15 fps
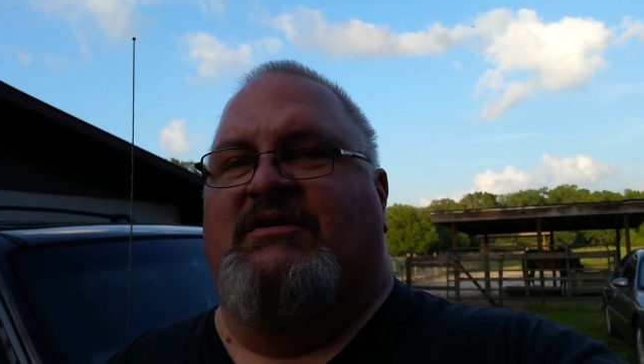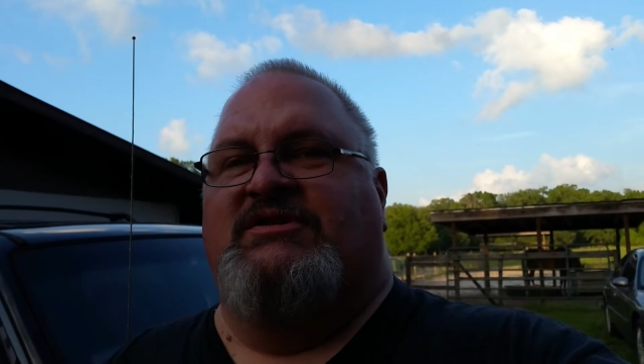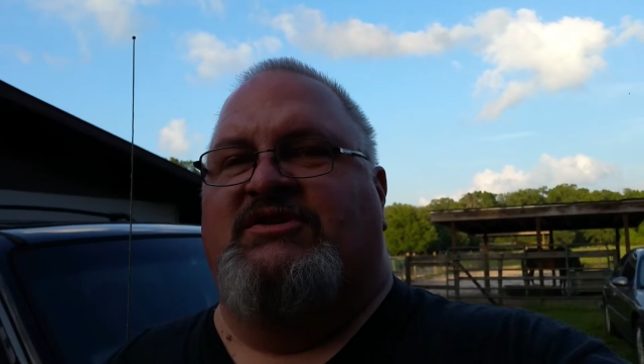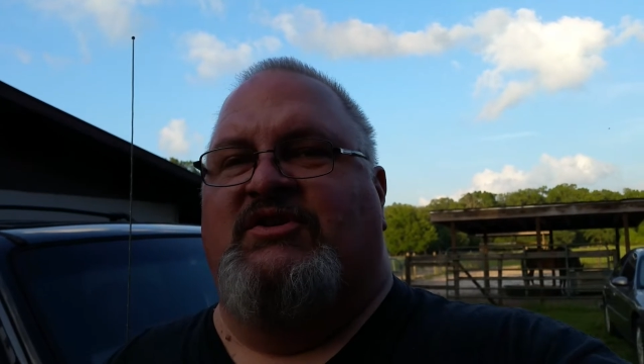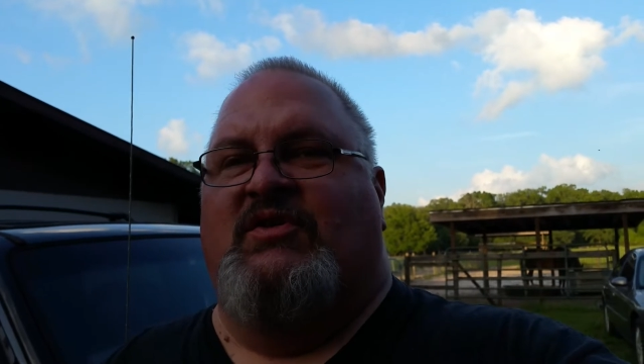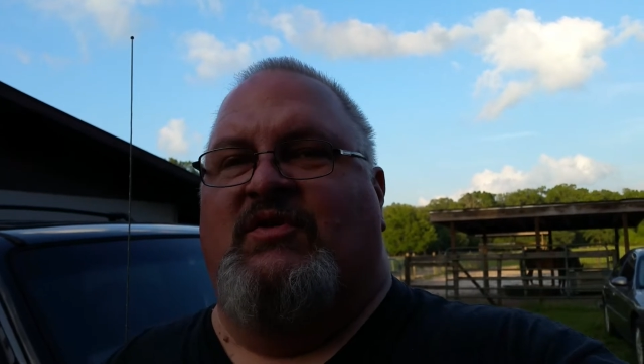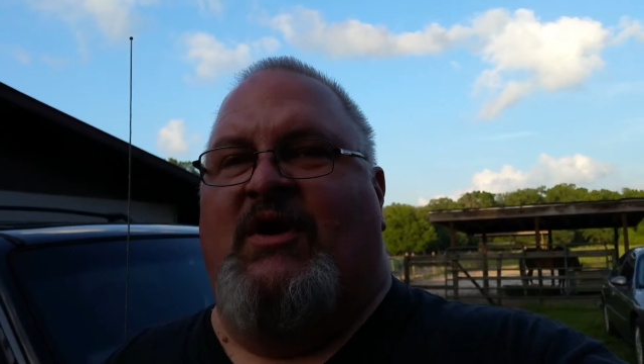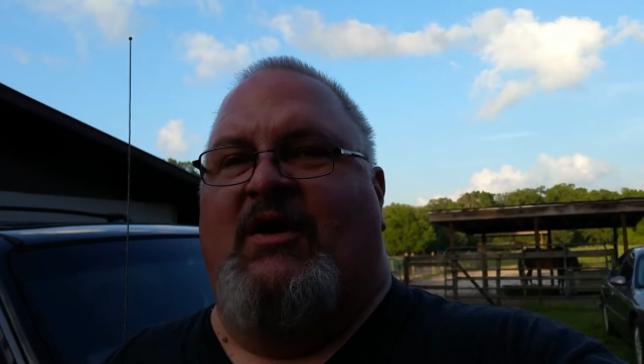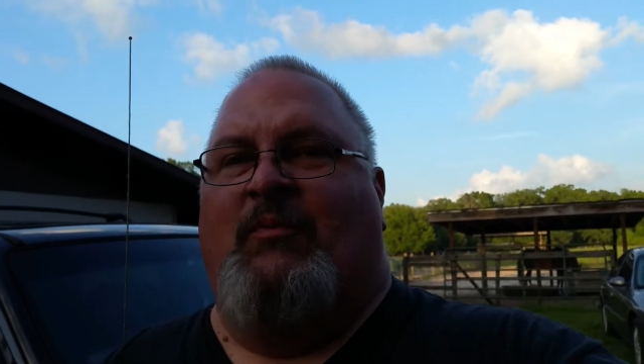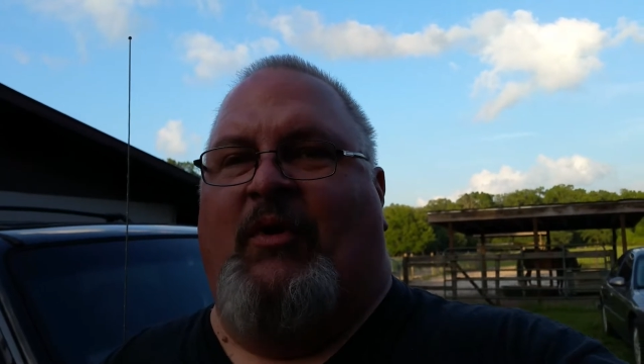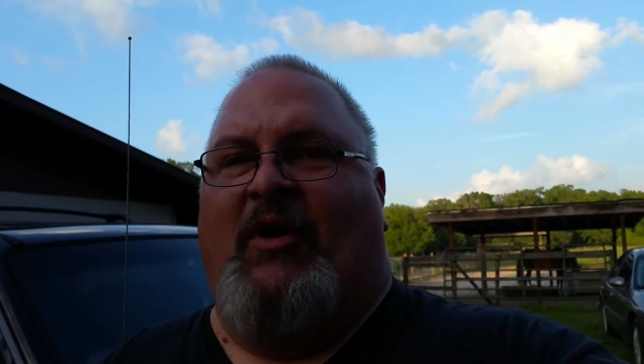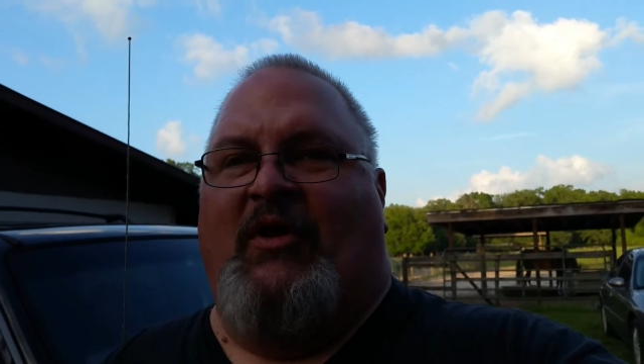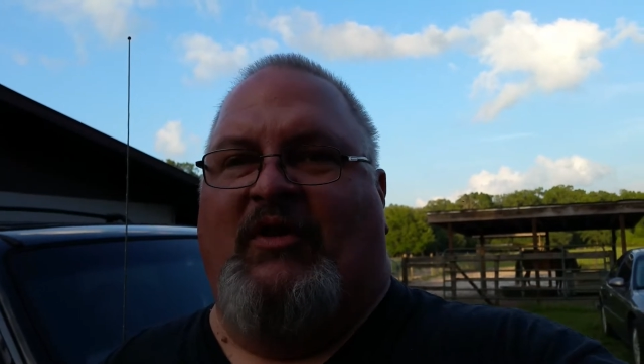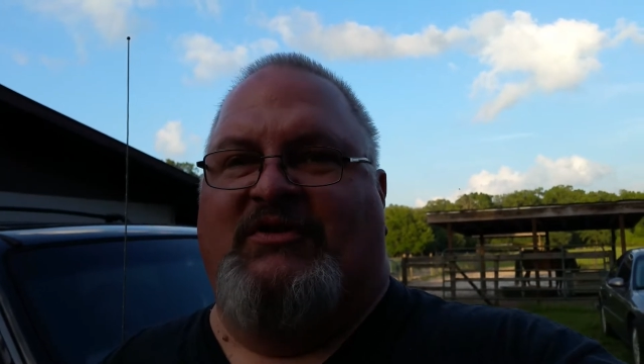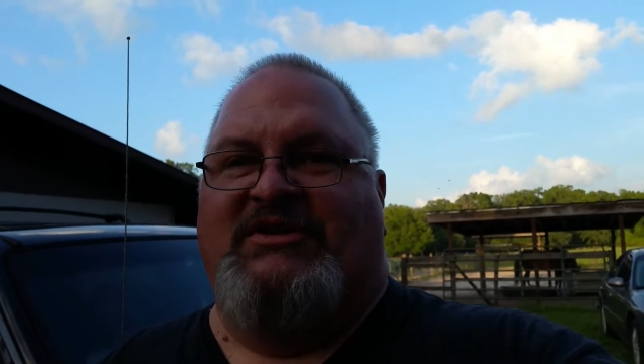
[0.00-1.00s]
So I
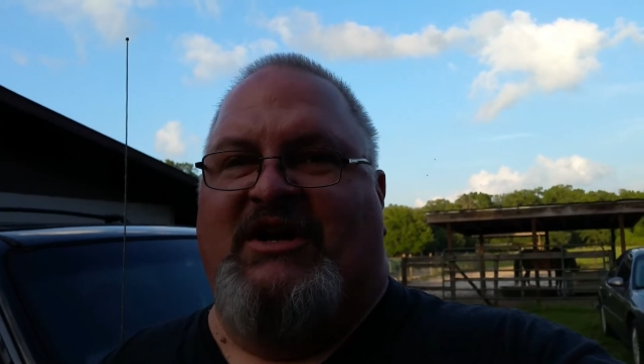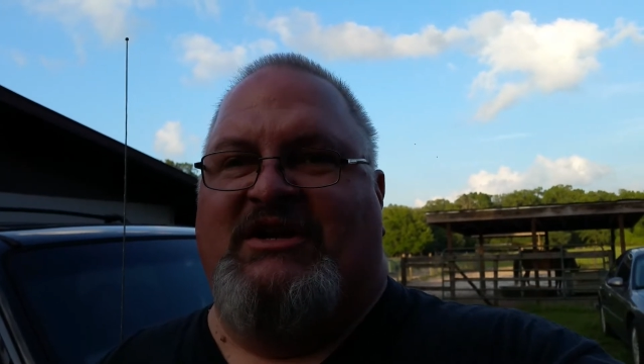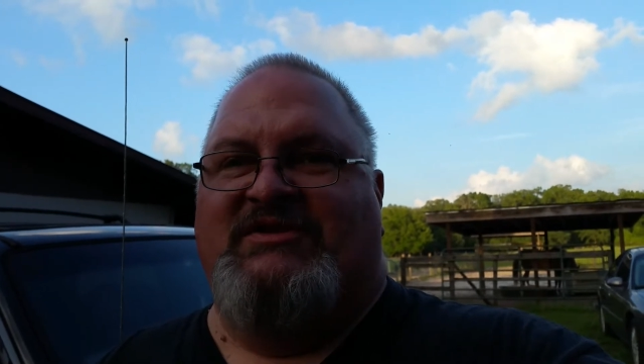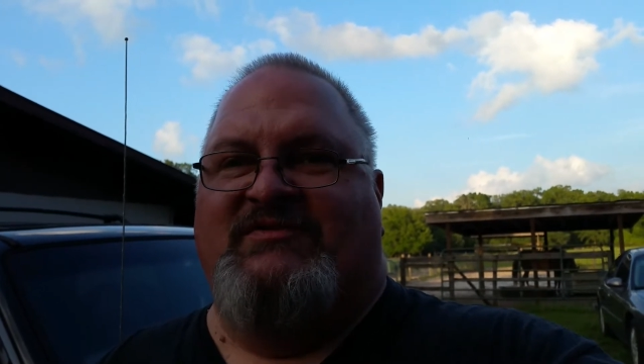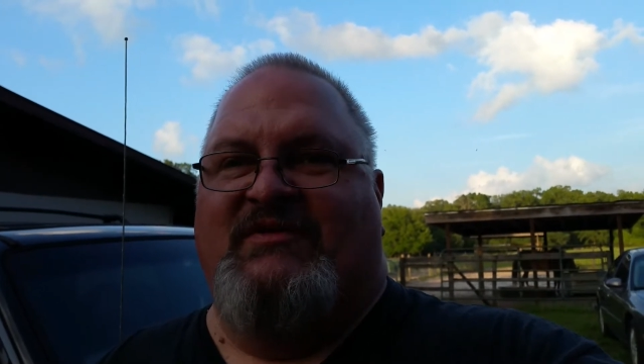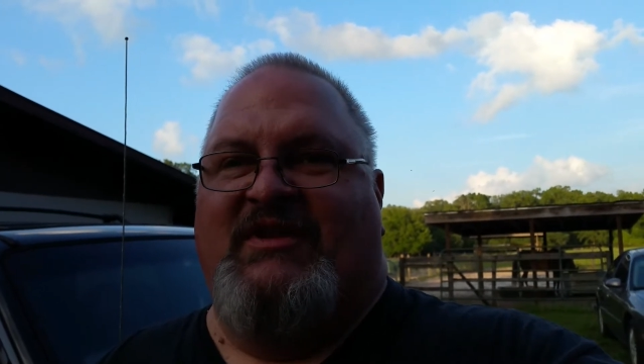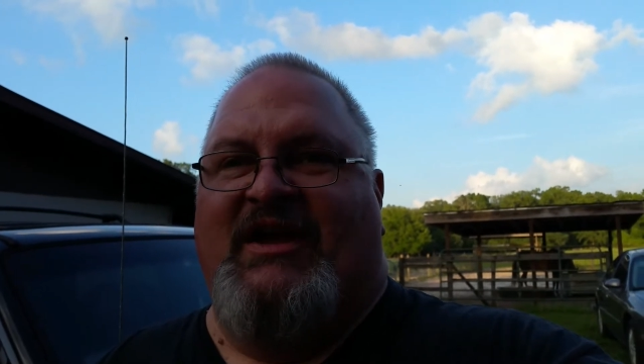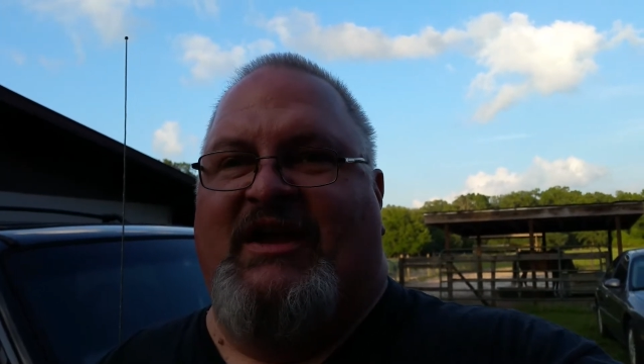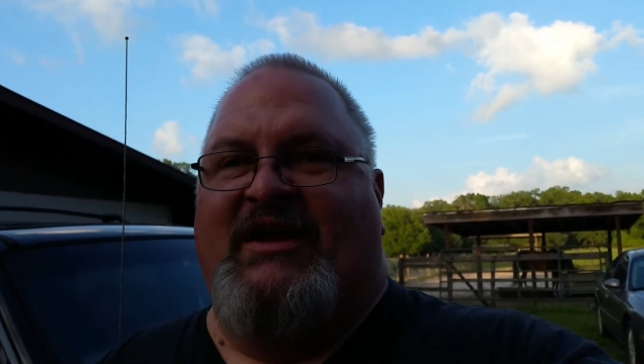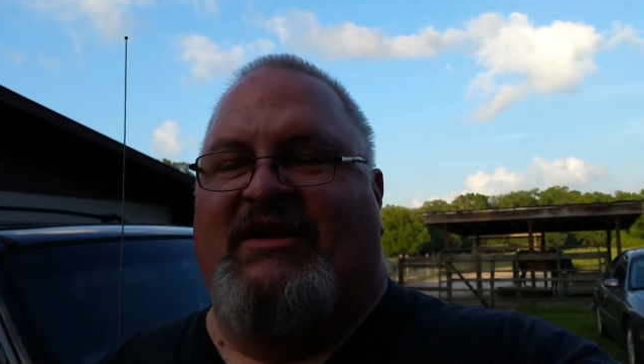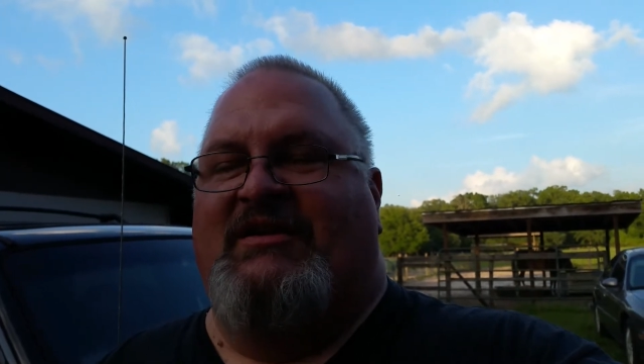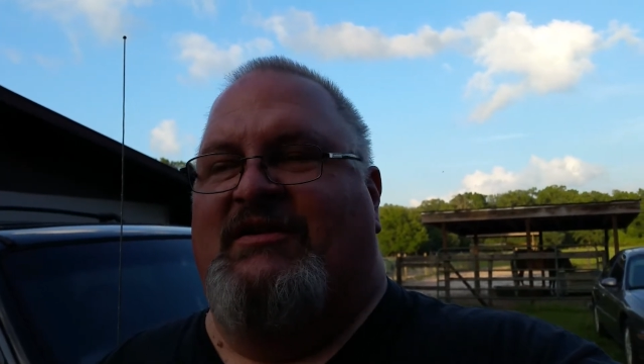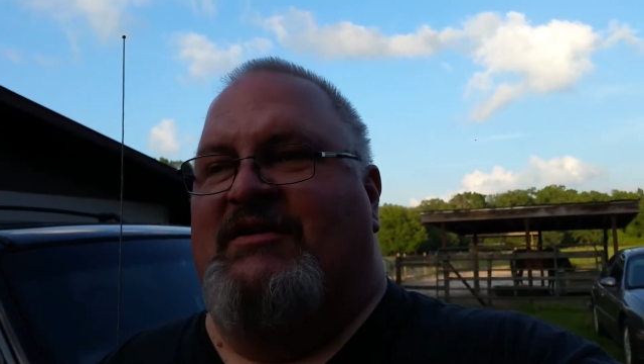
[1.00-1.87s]
apologize for that.